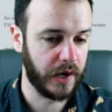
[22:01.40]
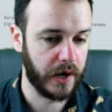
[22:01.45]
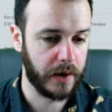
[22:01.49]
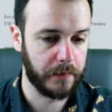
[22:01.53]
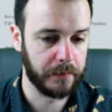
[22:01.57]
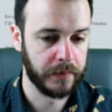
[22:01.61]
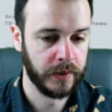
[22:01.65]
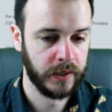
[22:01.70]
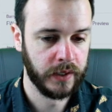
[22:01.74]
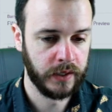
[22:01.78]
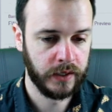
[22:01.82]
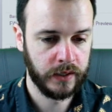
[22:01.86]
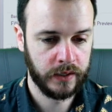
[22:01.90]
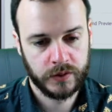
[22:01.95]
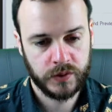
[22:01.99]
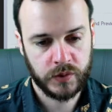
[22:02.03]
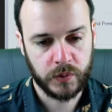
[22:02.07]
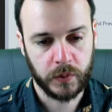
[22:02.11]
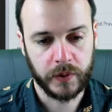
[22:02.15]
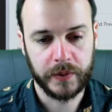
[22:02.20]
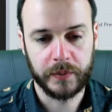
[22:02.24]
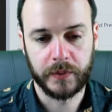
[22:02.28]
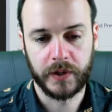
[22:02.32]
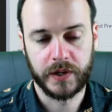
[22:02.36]
Cup.
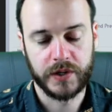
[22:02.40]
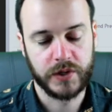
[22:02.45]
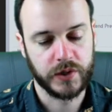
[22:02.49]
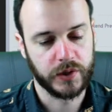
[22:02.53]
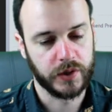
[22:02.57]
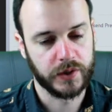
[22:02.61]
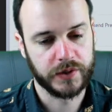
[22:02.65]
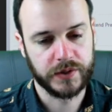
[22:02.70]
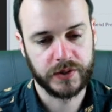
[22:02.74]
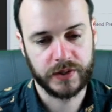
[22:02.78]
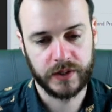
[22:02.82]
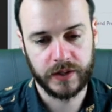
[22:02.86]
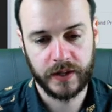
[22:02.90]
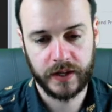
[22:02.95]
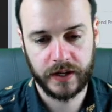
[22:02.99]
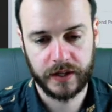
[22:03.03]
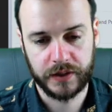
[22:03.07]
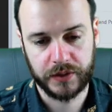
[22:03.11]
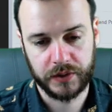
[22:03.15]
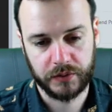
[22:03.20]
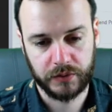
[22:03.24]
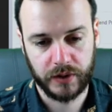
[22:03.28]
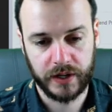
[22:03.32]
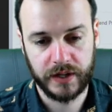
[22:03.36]
21 shots to their
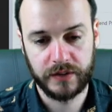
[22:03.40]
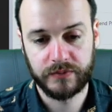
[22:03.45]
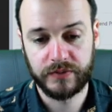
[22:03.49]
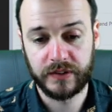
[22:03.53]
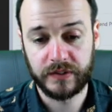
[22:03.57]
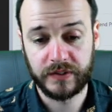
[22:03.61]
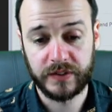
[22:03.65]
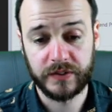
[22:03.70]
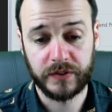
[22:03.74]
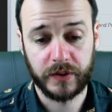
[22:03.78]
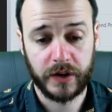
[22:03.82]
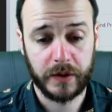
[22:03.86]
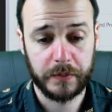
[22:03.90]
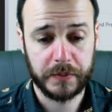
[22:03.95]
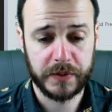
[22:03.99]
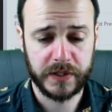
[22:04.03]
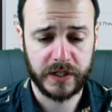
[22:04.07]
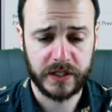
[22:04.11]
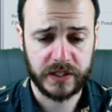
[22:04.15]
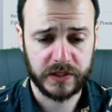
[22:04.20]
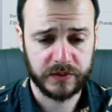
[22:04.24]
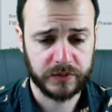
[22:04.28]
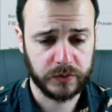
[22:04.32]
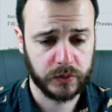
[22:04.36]
3,
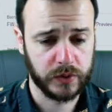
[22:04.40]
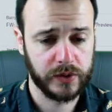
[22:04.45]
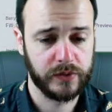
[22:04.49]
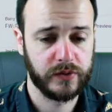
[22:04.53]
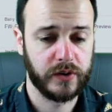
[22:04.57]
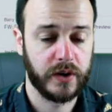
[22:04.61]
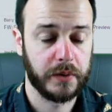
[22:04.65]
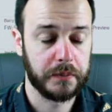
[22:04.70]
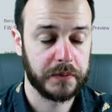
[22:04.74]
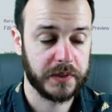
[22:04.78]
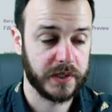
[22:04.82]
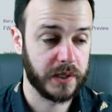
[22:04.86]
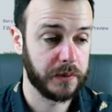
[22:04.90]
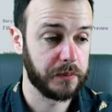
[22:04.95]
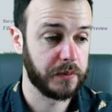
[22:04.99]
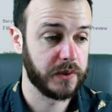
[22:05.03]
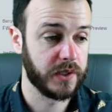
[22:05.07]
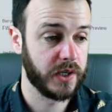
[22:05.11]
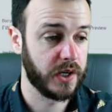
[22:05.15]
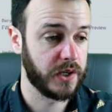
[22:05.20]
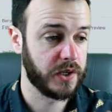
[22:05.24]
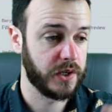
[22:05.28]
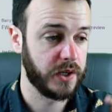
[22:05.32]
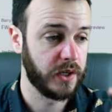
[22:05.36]
55% to 45%
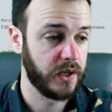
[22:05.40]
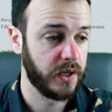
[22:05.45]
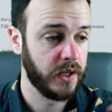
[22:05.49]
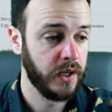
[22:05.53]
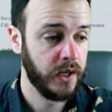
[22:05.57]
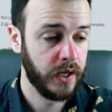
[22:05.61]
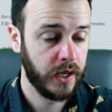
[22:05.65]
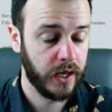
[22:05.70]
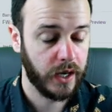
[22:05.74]
possession.